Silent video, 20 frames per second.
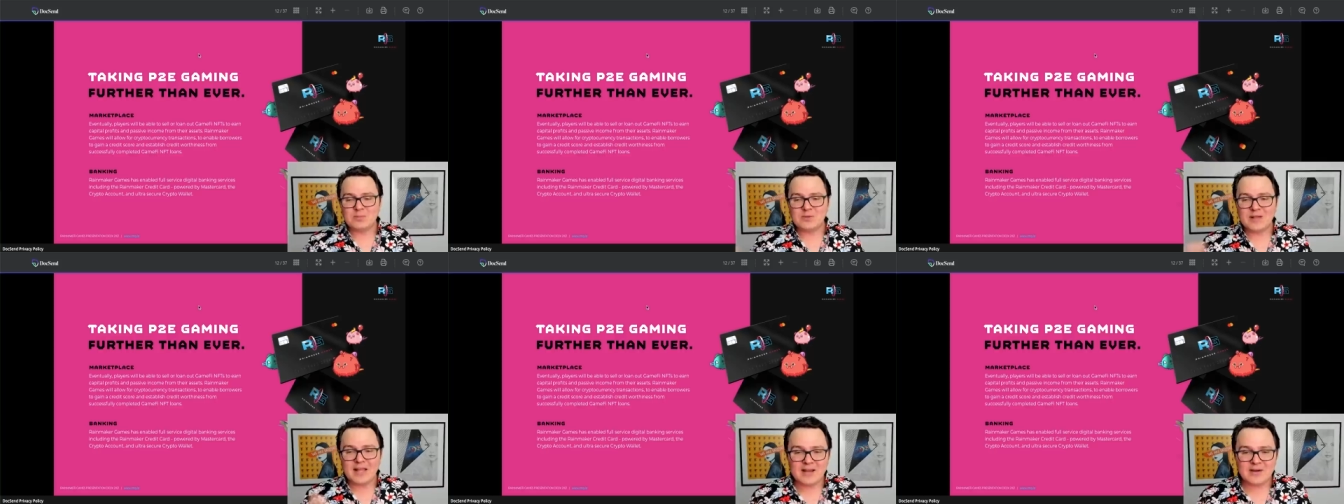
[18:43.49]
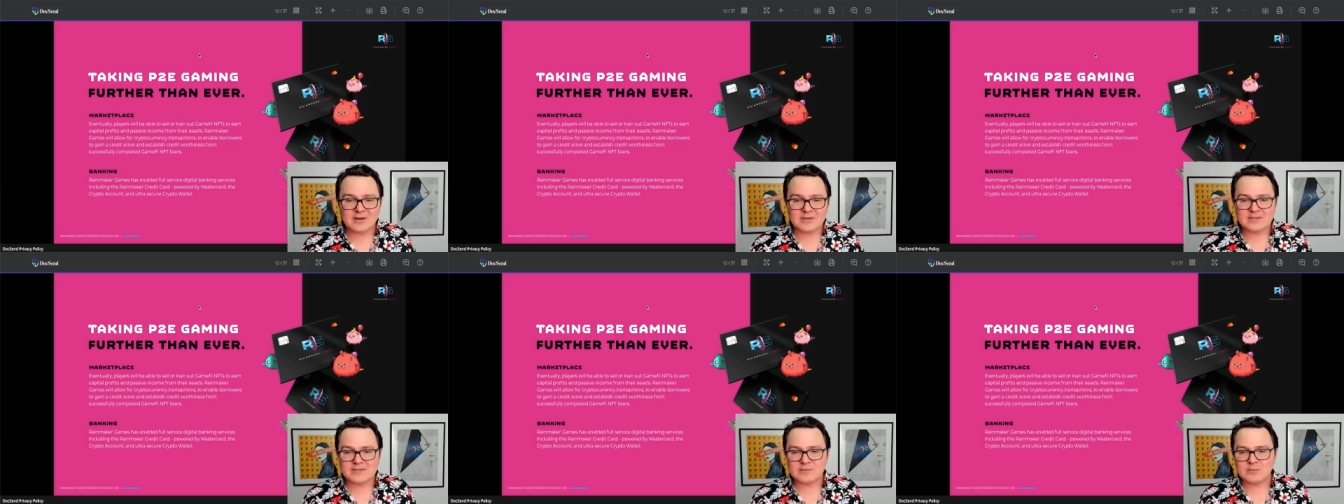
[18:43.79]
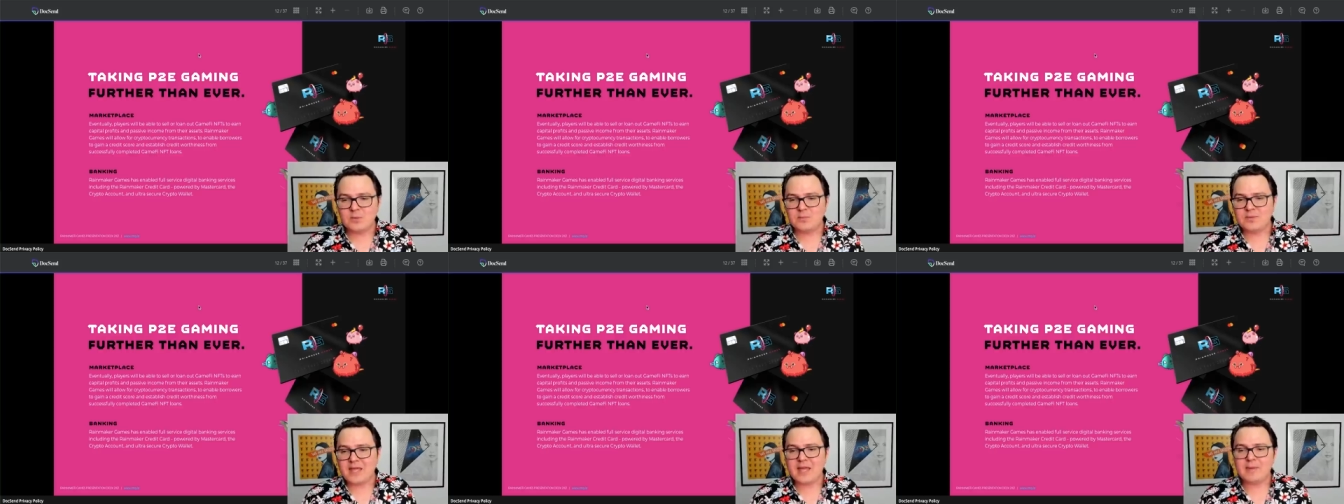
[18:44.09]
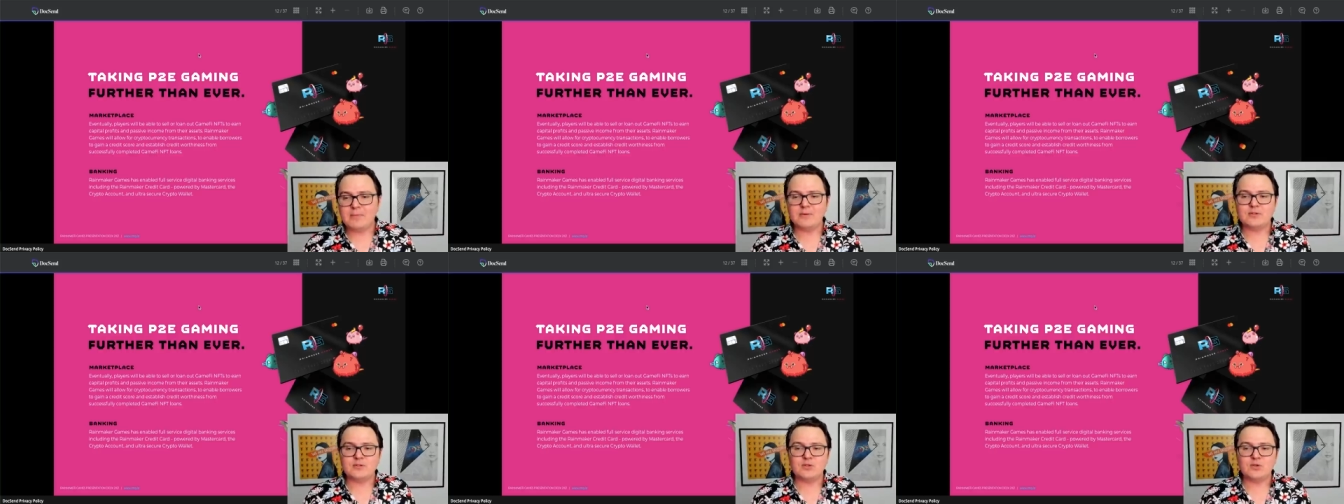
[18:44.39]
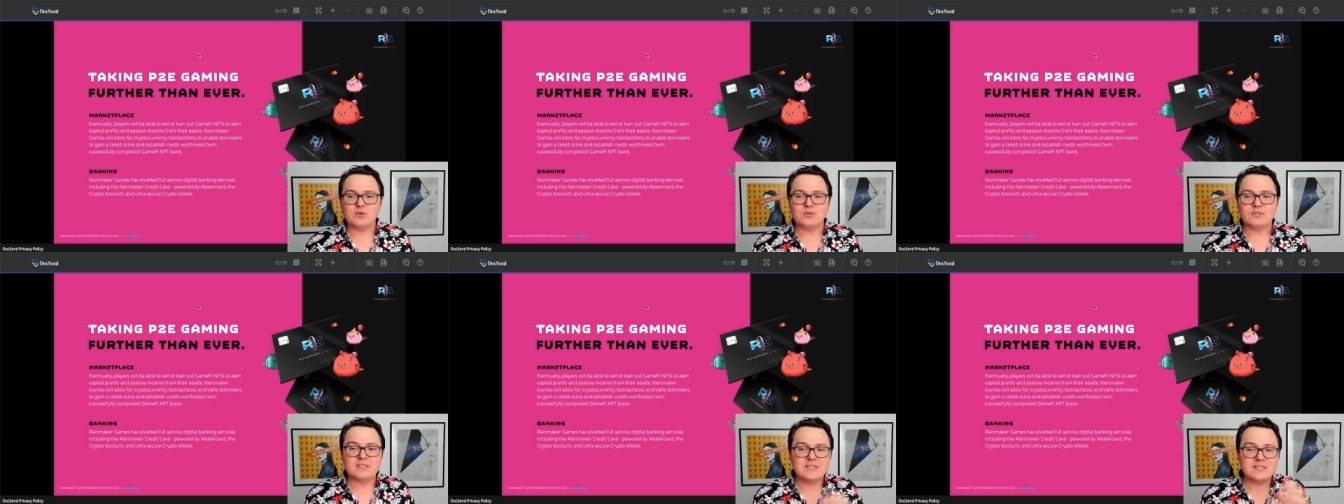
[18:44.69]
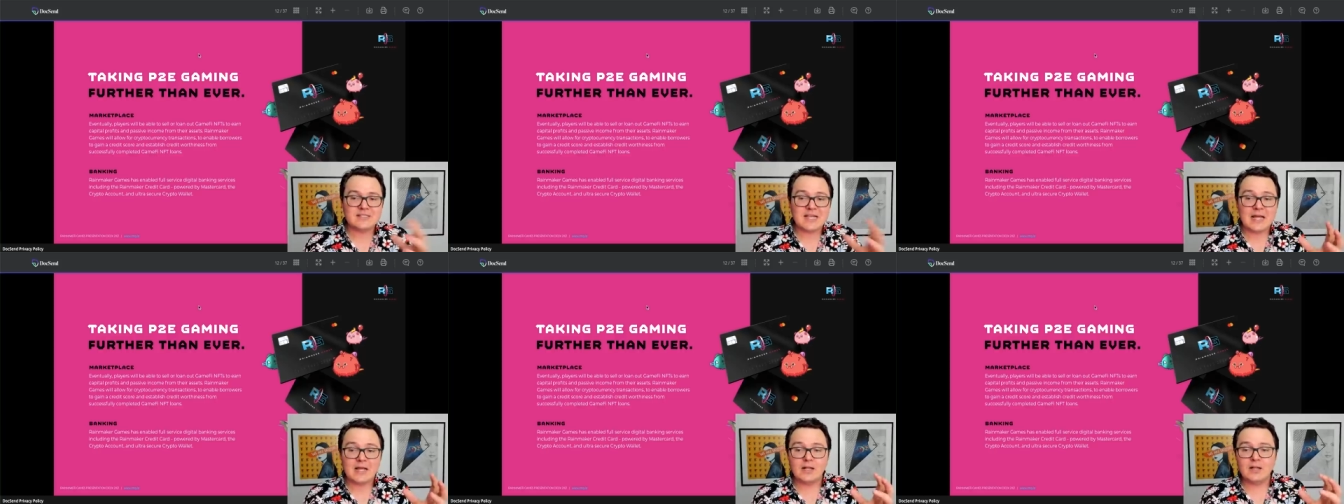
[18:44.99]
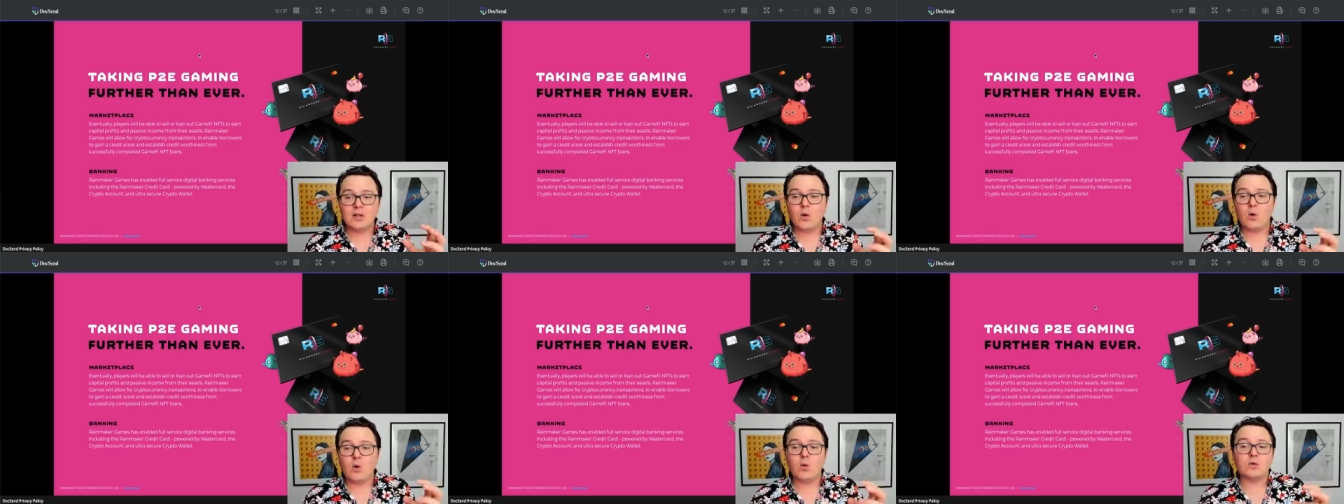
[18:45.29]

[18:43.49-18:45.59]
players will be able to sell